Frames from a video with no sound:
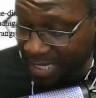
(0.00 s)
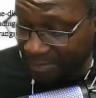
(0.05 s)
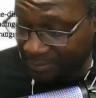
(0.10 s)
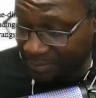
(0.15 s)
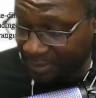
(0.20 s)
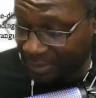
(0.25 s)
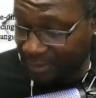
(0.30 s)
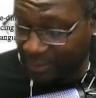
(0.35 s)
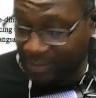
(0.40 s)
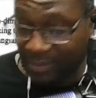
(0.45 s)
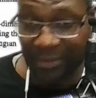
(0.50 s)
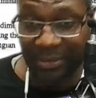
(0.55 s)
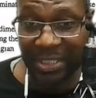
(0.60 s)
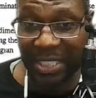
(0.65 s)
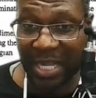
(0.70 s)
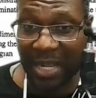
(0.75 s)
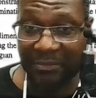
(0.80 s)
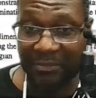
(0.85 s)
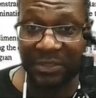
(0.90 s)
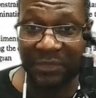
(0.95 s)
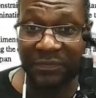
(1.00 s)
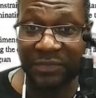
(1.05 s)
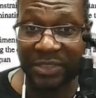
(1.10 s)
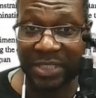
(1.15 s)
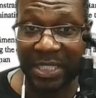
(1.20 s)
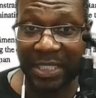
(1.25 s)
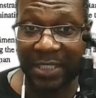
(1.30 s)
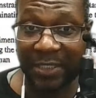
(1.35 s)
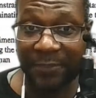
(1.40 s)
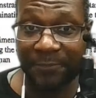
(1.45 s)
dot means in terms of
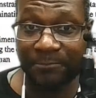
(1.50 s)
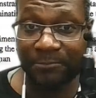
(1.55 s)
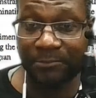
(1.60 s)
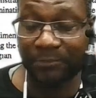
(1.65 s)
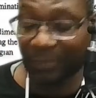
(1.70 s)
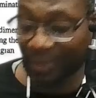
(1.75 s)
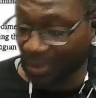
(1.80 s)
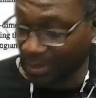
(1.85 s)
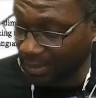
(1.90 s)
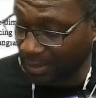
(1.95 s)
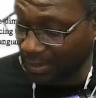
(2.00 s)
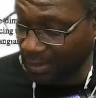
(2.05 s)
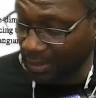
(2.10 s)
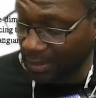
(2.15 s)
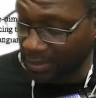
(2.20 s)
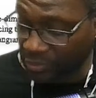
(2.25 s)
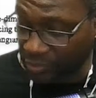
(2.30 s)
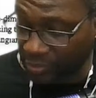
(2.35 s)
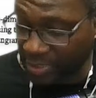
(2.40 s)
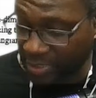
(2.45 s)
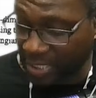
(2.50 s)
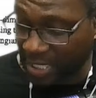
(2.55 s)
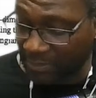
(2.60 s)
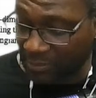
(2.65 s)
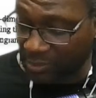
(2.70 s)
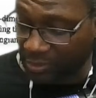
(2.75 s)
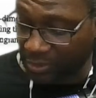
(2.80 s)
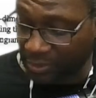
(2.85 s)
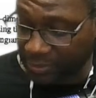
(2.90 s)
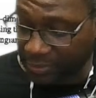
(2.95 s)
sine. So
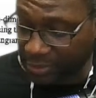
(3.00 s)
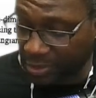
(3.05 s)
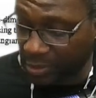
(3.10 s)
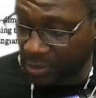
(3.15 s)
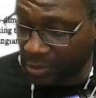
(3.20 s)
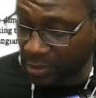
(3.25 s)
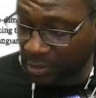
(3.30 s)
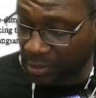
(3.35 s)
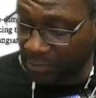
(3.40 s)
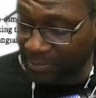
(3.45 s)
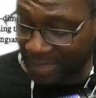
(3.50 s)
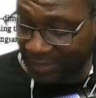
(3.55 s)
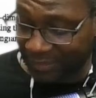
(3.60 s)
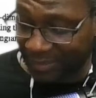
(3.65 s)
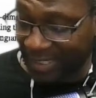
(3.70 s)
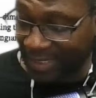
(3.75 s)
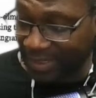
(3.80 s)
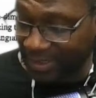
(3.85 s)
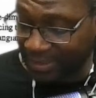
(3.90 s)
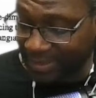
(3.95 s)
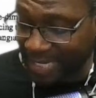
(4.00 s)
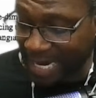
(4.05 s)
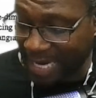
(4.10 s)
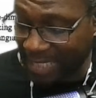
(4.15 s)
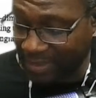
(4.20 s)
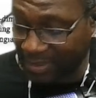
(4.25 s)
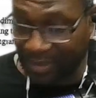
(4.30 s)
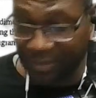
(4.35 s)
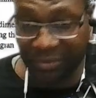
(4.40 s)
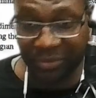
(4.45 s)
now I'm going to turn my theta
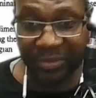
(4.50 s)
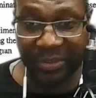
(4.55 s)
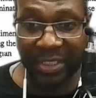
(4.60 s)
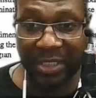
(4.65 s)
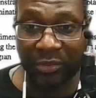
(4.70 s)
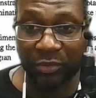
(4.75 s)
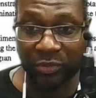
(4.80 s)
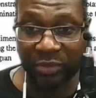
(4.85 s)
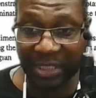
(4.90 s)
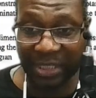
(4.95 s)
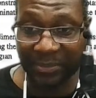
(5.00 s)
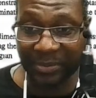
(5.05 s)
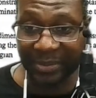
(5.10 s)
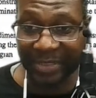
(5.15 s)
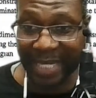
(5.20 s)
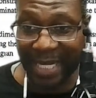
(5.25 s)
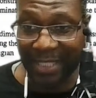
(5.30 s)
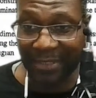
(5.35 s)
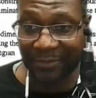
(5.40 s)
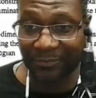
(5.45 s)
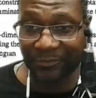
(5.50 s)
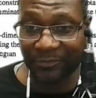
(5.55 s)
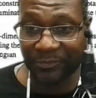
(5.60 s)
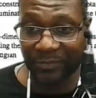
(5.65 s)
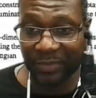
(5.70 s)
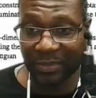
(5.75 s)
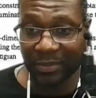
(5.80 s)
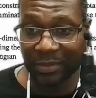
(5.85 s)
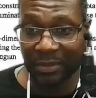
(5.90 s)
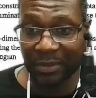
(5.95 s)
dot into theta double dot
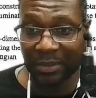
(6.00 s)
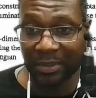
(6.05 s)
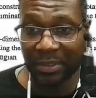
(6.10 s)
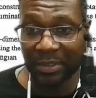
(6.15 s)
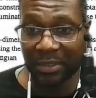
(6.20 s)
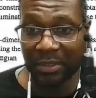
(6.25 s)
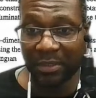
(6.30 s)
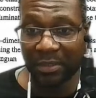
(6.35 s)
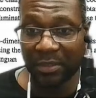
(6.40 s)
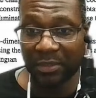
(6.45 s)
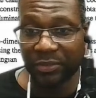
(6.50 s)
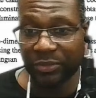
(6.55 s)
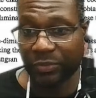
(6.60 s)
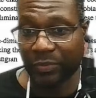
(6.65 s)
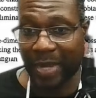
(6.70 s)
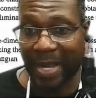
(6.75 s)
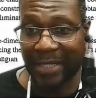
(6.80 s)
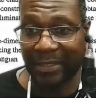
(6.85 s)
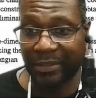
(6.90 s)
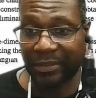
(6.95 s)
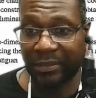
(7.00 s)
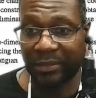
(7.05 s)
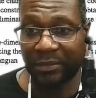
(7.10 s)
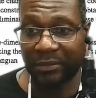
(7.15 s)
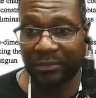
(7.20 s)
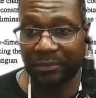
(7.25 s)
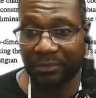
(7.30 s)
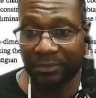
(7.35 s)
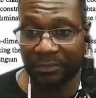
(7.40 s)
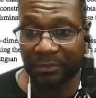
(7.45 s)
so I
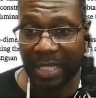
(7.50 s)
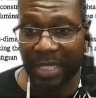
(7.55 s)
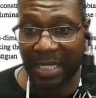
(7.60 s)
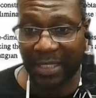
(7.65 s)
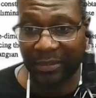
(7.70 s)
can